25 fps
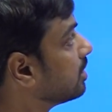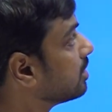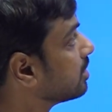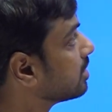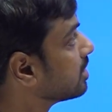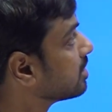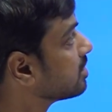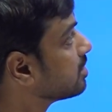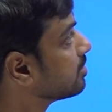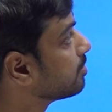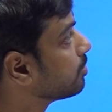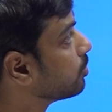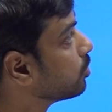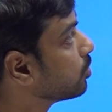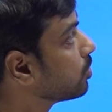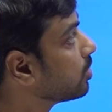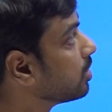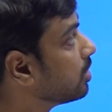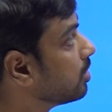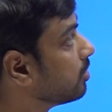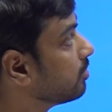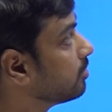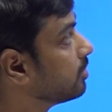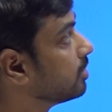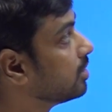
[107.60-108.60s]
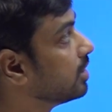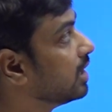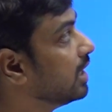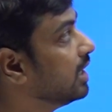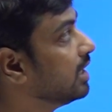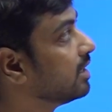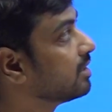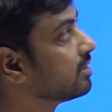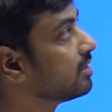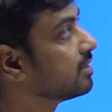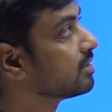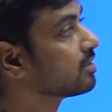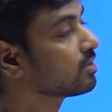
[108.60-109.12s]
the reciprocal of the
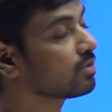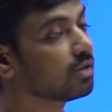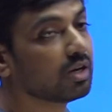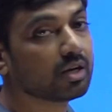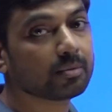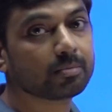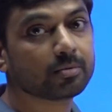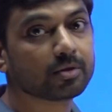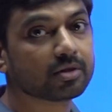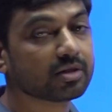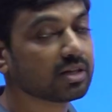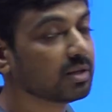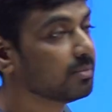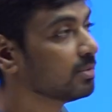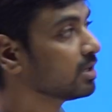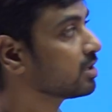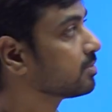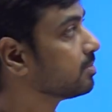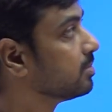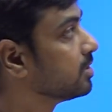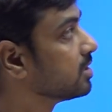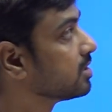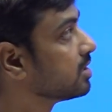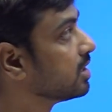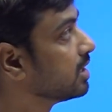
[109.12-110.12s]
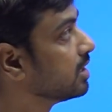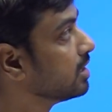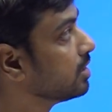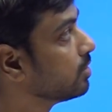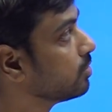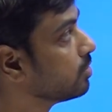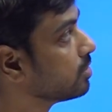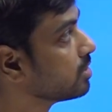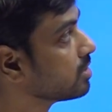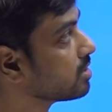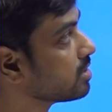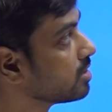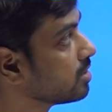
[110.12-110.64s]
lx square plus mx plus n
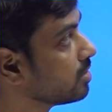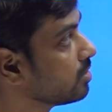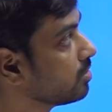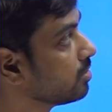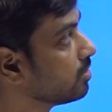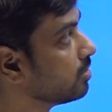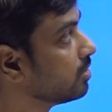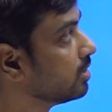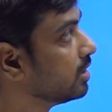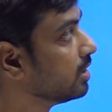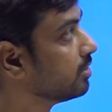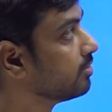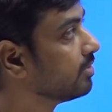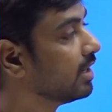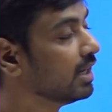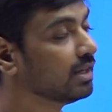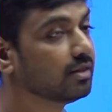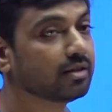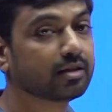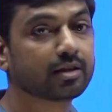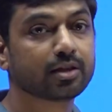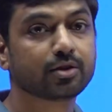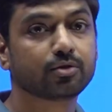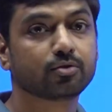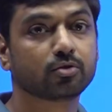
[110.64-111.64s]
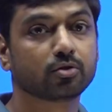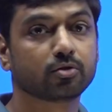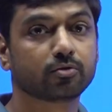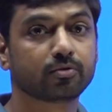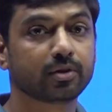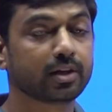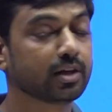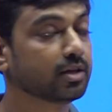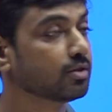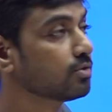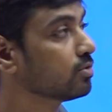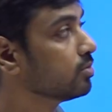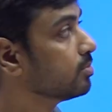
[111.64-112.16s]
equal to 0, then find the ratio of
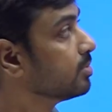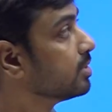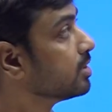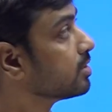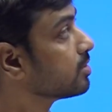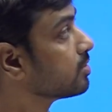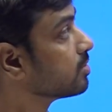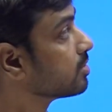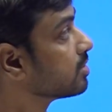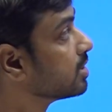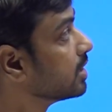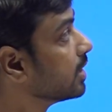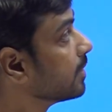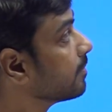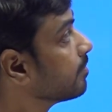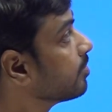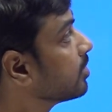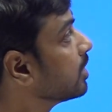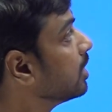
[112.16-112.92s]
a is to b is to c.